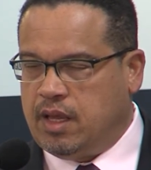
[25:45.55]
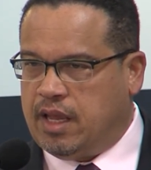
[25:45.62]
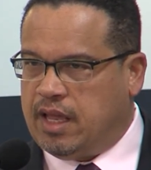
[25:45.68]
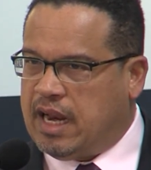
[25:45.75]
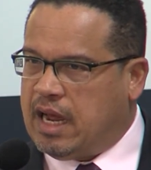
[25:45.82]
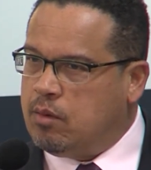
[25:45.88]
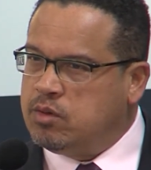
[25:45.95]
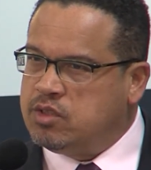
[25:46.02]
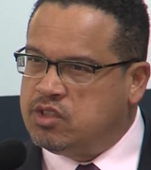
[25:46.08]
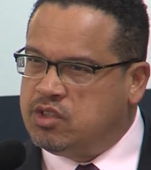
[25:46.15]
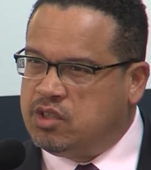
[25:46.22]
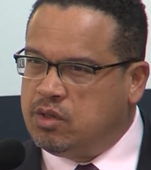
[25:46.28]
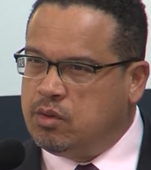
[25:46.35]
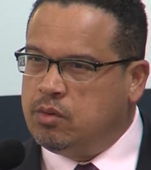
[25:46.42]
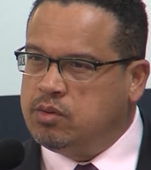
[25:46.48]
And I was
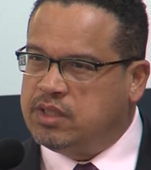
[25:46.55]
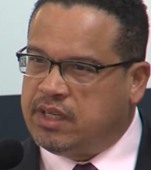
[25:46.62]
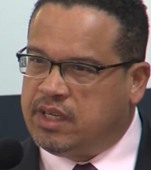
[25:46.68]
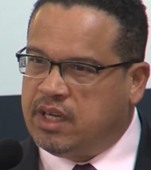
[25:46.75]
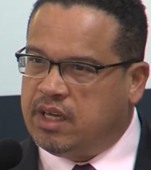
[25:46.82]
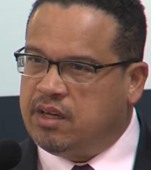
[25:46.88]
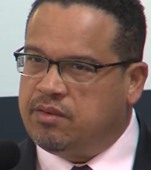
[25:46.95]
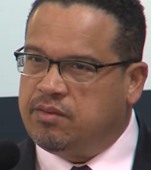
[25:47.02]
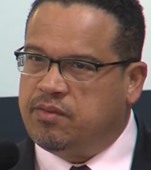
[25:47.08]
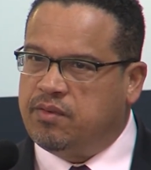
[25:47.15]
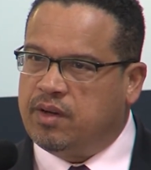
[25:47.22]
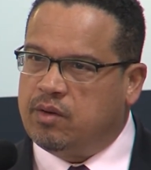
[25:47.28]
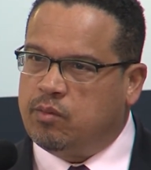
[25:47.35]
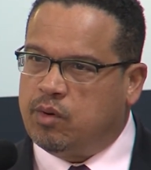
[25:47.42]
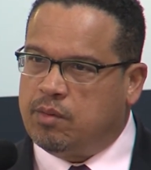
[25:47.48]
due to give
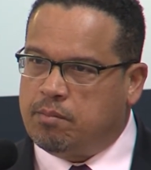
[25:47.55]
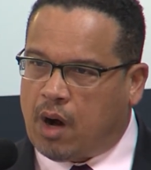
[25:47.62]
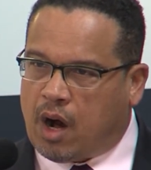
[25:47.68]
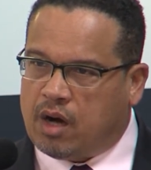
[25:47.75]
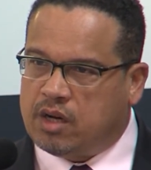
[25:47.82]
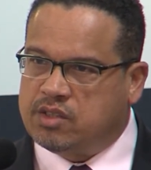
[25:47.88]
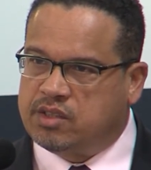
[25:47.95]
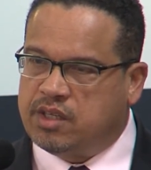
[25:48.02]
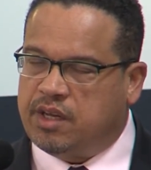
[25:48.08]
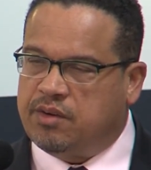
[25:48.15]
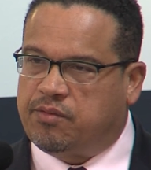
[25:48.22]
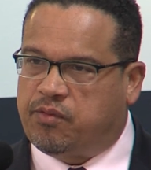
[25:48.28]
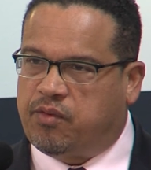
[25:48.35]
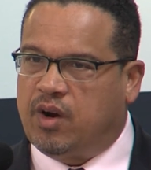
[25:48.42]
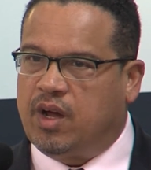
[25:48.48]
remarks
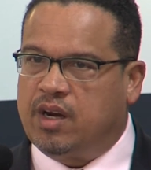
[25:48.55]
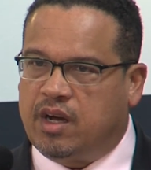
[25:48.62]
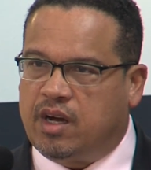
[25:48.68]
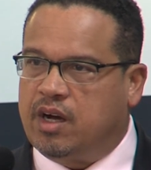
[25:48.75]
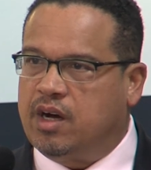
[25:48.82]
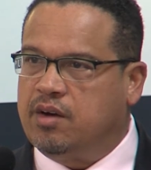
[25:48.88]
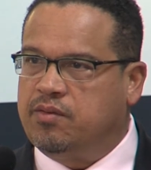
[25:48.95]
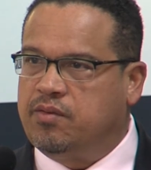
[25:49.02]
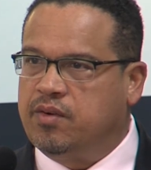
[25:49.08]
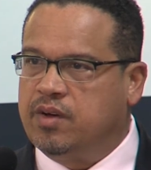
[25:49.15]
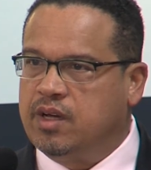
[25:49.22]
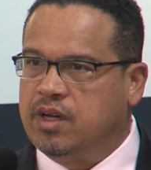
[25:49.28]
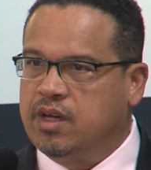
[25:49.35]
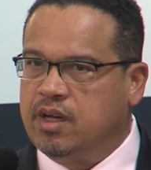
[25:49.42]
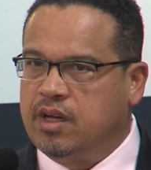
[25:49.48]
in front of
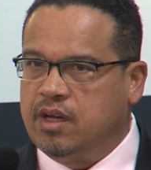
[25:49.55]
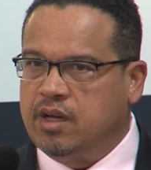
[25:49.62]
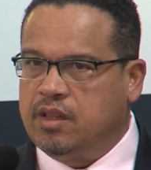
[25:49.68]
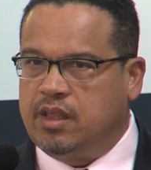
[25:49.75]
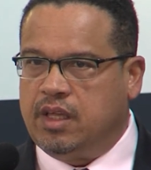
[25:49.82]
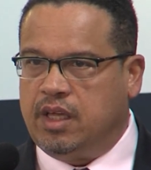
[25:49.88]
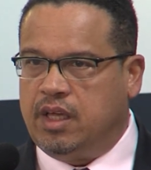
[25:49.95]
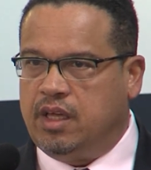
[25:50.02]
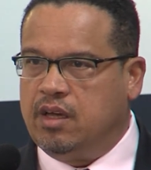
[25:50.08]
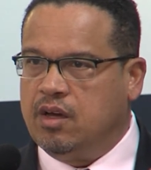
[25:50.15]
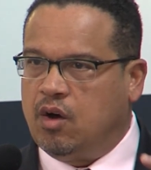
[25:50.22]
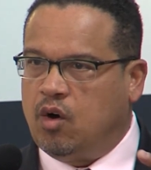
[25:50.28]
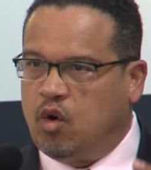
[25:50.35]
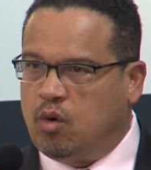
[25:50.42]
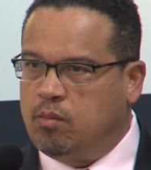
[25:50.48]
the
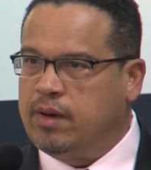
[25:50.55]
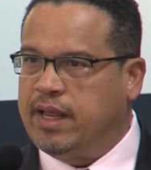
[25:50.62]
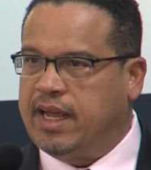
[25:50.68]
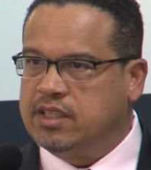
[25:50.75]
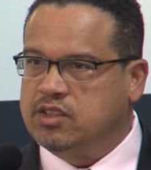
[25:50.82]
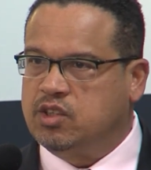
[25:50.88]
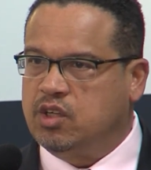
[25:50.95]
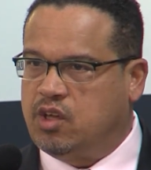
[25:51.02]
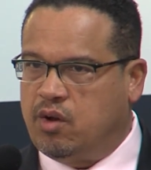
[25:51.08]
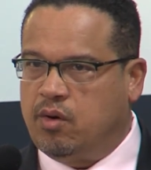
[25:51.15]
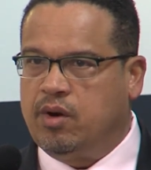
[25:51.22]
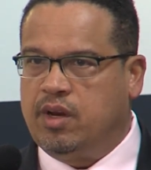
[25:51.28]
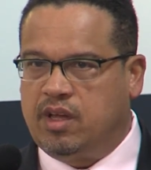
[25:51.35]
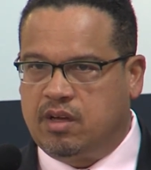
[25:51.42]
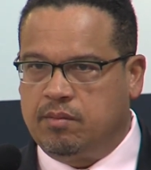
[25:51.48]
Homeland
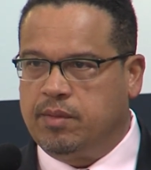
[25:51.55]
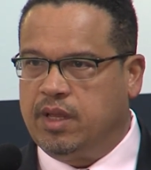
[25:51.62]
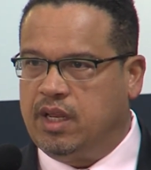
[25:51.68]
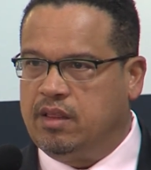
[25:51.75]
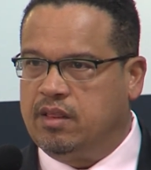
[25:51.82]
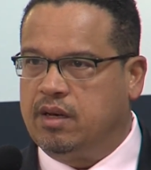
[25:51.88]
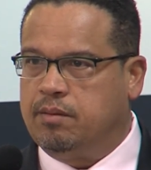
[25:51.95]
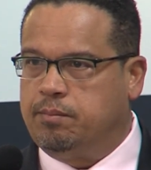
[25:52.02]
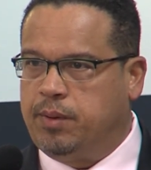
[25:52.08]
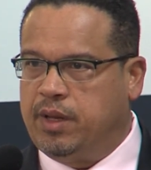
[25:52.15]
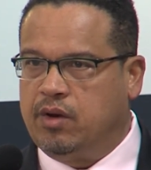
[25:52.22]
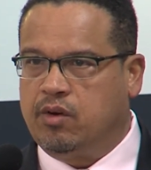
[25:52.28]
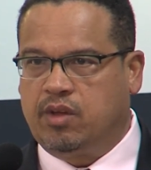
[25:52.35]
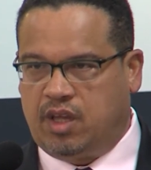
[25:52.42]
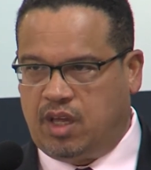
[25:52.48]
Security Committee that
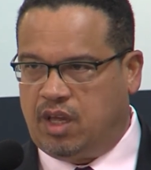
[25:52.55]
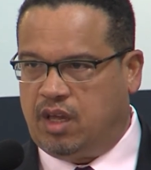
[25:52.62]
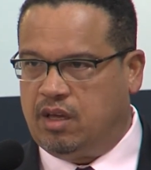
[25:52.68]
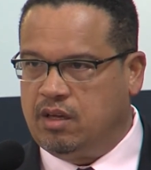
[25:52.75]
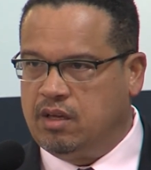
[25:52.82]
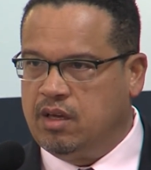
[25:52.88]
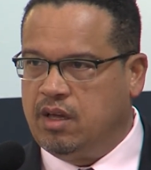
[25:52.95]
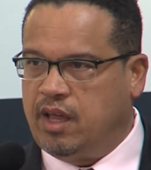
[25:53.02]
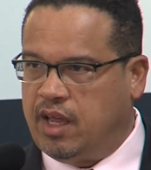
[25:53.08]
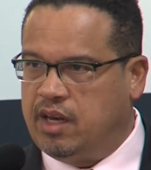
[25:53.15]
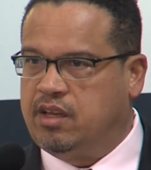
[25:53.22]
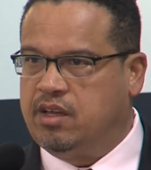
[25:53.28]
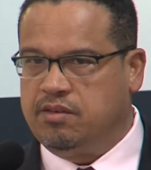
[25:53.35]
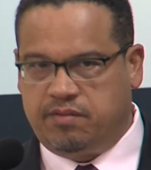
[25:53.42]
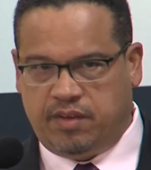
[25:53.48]
Peter King
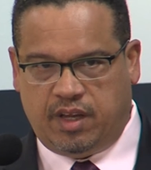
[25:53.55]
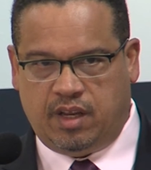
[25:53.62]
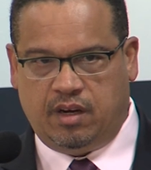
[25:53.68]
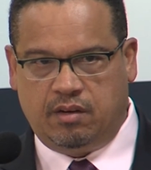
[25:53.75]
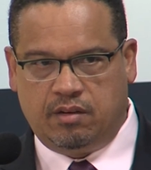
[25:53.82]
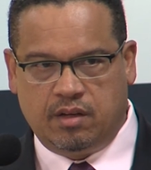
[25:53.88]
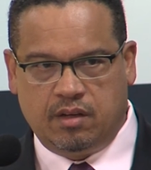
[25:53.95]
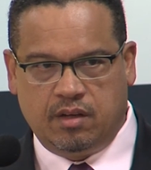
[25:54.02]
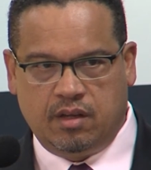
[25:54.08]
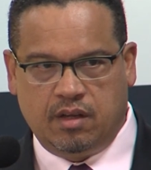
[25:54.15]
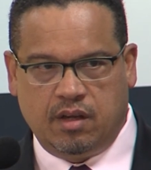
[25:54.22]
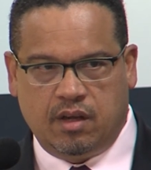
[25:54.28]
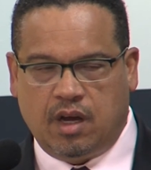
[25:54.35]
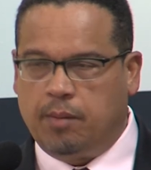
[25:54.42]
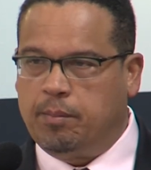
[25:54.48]
had convened
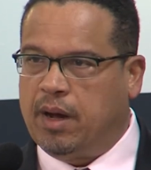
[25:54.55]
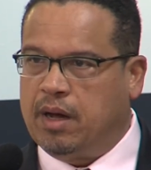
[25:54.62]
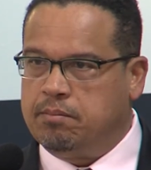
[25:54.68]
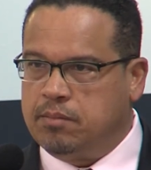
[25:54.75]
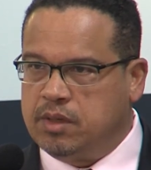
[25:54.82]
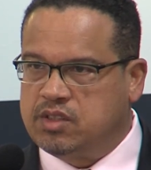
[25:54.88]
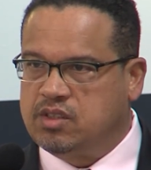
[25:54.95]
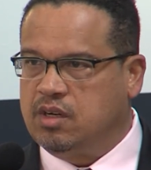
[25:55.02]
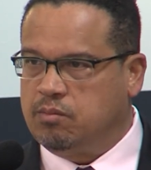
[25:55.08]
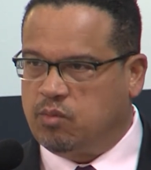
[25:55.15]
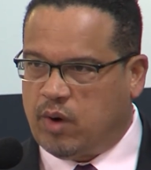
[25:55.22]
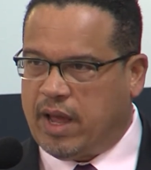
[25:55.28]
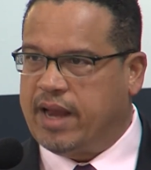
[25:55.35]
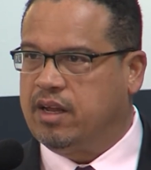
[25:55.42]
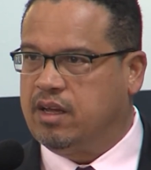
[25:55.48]
about Muslim
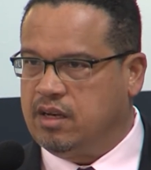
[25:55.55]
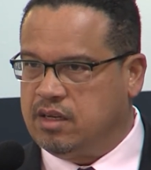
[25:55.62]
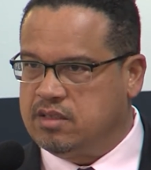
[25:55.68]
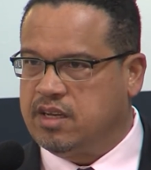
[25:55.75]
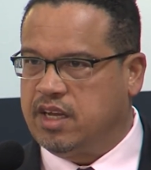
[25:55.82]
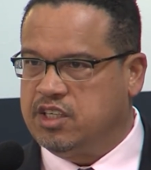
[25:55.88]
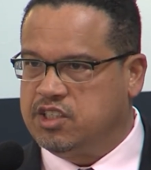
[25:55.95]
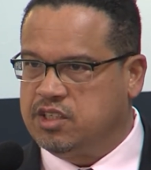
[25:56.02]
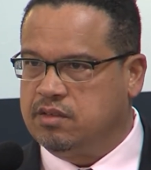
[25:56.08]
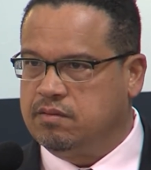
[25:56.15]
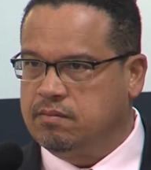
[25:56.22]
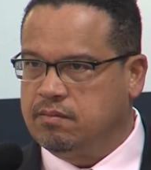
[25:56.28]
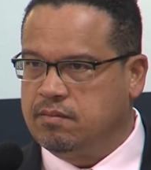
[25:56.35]
radicalization.